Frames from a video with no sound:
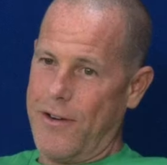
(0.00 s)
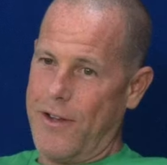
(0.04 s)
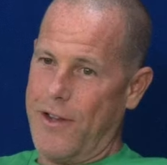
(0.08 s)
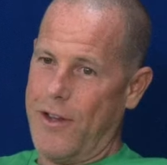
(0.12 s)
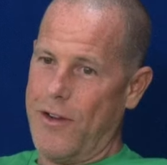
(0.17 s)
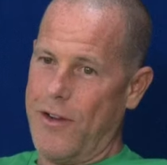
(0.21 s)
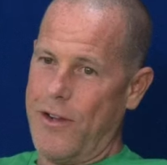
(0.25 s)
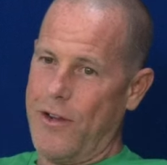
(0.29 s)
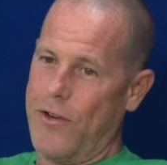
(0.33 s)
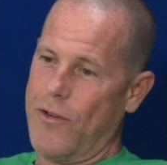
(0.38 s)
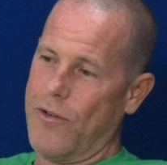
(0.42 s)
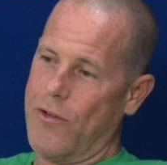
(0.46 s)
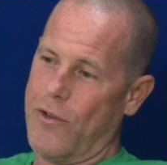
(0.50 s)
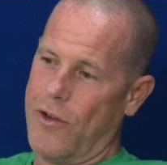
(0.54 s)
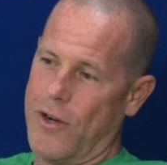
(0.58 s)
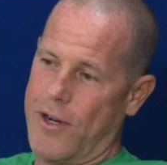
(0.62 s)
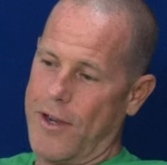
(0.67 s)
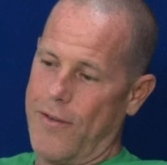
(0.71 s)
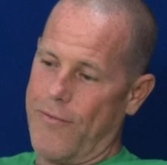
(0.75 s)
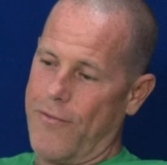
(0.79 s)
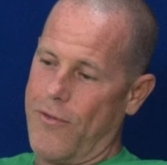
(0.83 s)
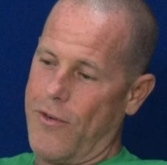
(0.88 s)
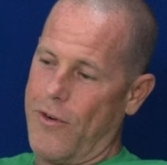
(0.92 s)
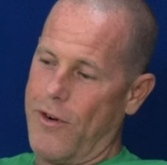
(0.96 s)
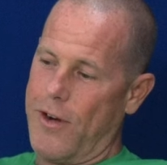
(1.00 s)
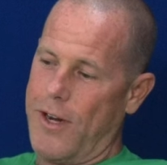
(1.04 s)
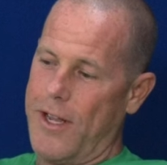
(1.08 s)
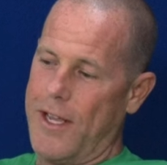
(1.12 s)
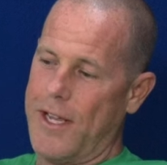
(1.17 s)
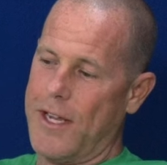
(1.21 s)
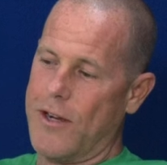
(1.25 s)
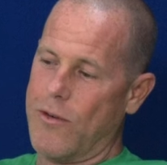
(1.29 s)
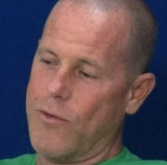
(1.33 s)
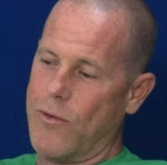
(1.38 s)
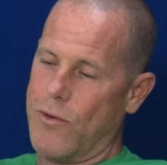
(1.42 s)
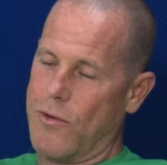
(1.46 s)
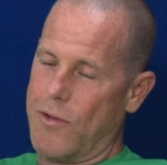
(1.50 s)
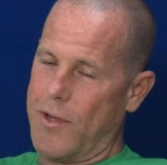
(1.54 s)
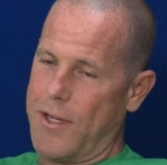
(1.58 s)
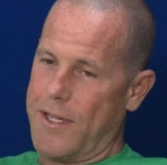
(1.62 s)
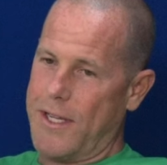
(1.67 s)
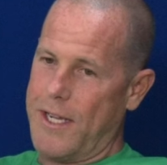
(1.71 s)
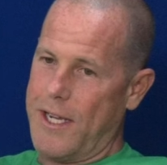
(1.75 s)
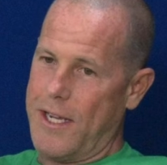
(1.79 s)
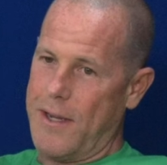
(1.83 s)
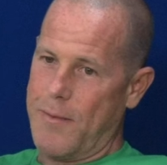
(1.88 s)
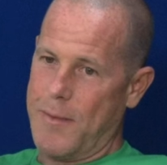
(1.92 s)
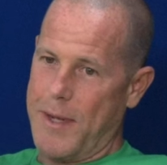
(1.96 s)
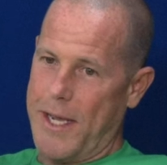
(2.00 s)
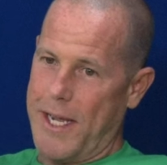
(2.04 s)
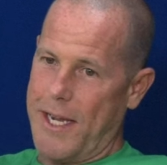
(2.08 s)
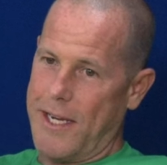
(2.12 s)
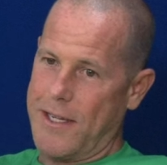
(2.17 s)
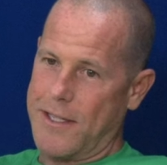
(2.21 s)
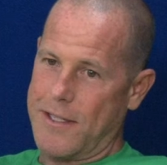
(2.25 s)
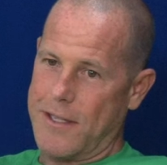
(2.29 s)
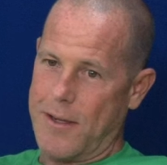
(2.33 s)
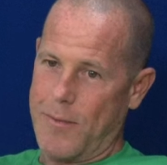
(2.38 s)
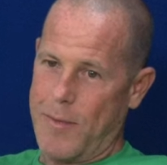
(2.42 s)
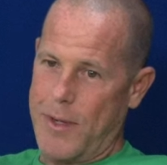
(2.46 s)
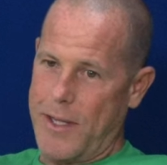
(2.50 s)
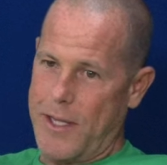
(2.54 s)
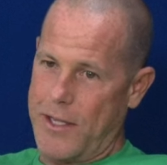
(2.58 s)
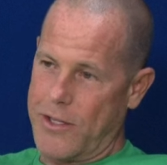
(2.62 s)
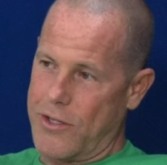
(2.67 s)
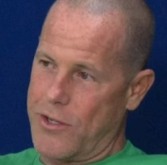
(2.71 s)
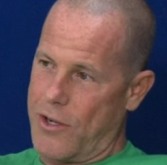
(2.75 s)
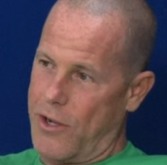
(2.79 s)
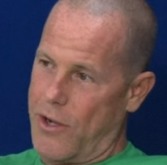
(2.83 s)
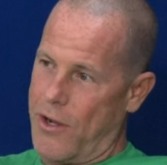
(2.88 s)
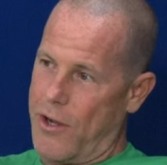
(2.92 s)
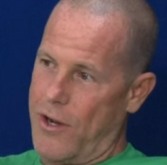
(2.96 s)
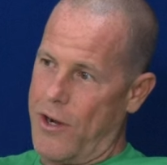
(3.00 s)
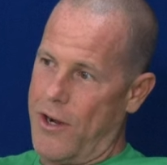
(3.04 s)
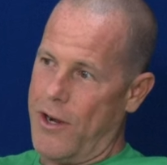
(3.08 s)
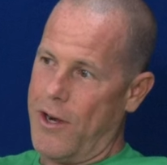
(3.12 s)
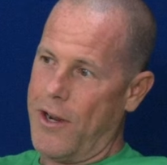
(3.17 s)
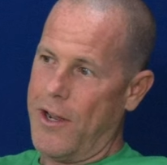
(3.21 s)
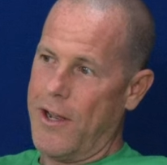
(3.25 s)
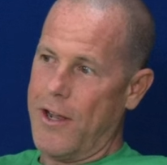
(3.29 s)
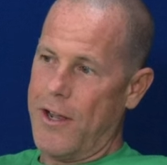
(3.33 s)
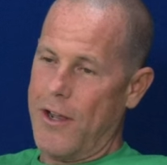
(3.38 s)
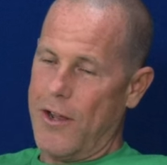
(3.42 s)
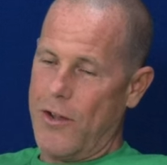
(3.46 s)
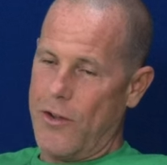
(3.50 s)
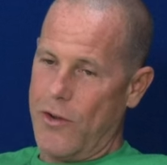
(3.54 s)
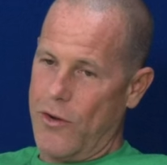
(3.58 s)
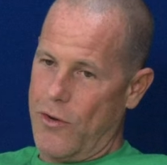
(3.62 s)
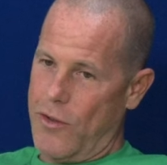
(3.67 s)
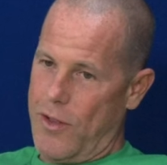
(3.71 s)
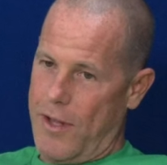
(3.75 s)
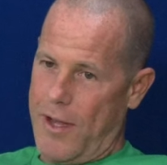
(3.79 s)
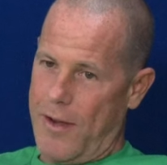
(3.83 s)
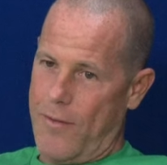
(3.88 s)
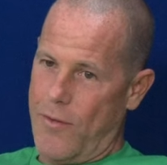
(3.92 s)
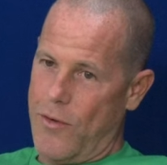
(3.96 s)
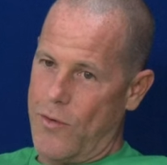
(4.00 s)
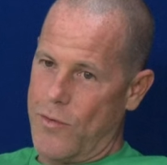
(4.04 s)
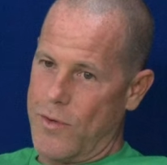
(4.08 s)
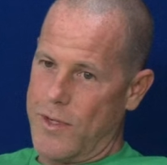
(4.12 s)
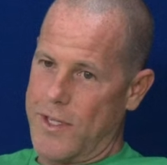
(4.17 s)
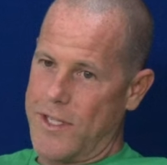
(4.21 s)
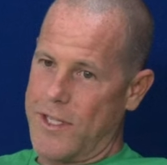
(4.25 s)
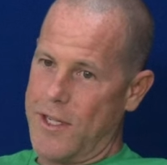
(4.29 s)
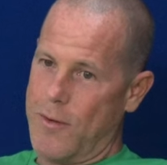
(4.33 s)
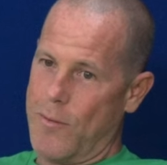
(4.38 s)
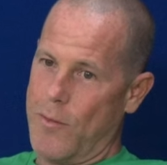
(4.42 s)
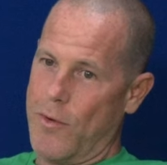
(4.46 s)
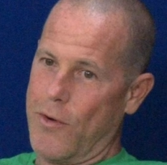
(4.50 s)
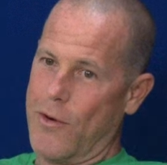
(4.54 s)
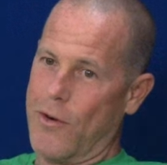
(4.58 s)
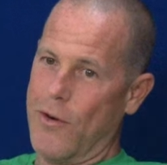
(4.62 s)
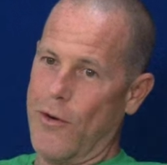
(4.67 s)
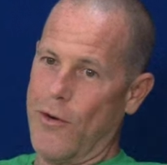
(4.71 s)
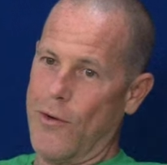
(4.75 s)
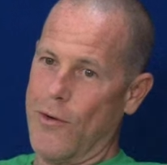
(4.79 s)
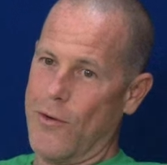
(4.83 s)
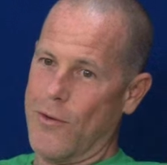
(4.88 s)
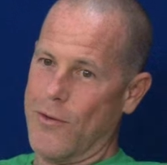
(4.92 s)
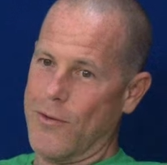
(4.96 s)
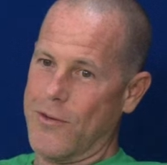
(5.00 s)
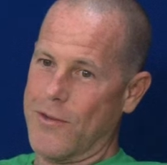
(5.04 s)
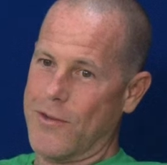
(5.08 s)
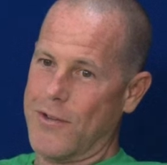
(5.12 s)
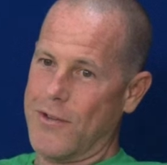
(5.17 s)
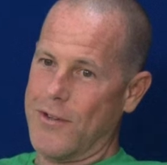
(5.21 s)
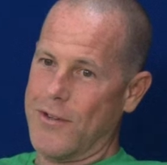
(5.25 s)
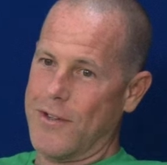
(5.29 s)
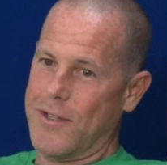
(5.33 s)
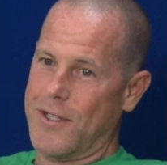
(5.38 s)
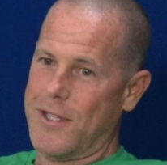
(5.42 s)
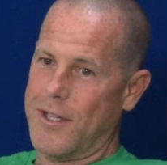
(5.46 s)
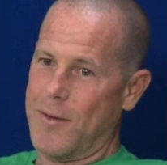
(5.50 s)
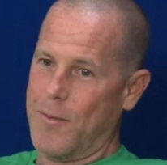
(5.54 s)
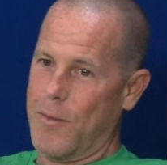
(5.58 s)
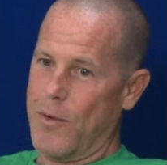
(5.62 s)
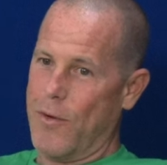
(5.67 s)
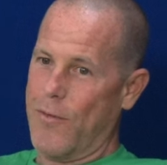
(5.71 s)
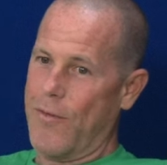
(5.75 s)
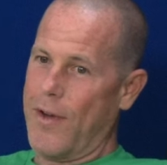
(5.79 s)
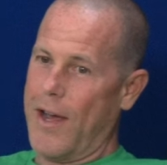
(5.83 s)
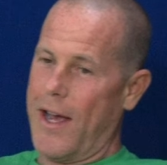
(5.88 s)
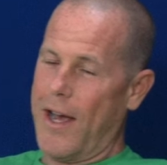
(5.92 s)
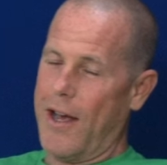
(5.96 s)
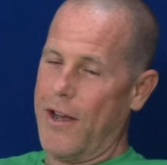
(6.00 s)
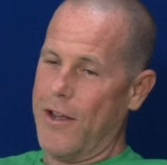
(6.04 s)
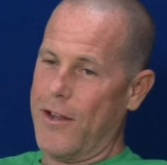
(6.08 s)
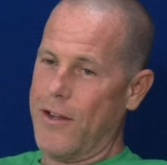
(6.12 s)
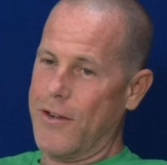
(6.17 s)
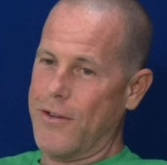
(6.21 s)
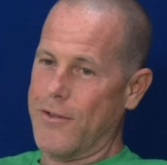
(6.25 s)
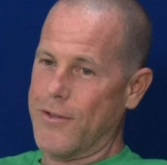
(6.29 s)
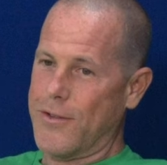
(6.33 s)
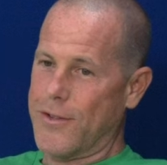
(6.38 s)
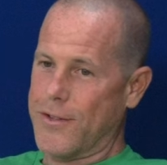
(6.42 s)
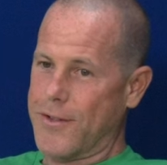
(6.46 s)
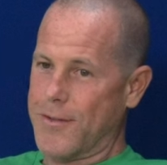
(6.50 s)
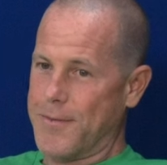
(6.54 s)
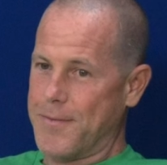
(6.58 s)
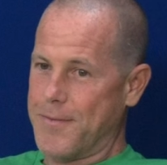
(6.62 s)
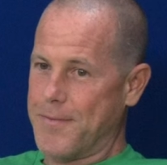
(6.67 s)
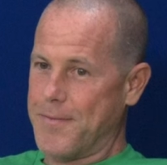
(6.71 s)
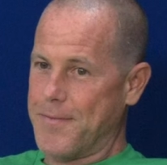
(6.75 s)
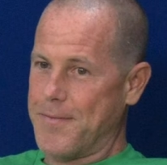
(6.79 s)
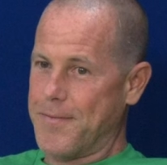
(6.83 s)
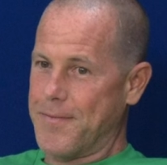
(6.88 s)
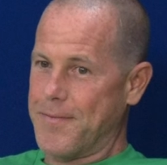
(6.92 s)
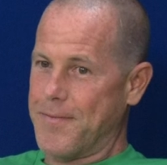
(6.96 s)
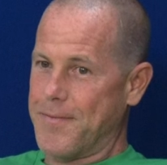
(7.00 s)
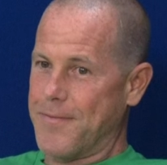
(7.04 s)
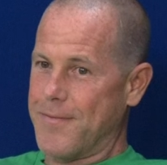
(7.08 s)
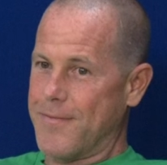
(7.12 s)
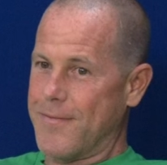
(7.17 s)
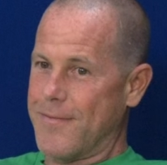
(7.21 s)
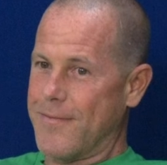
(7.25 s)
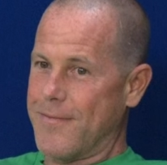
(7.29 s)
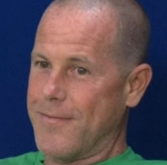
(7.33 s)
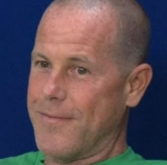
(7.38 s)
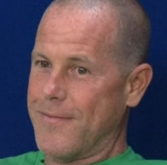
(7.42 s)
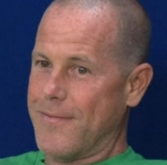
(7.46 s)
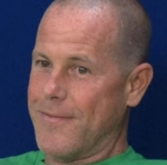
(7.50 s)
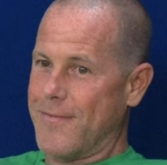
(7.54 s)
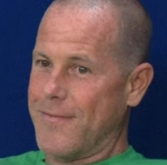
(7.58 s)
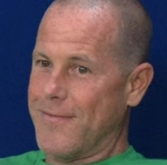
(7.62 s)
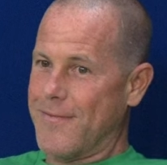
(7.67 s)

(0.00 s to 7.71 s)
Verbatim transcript: You, you're looking for an equal, a teammate, somebody that's on your level with similar goals, similar values. Yes, because it's not really fair to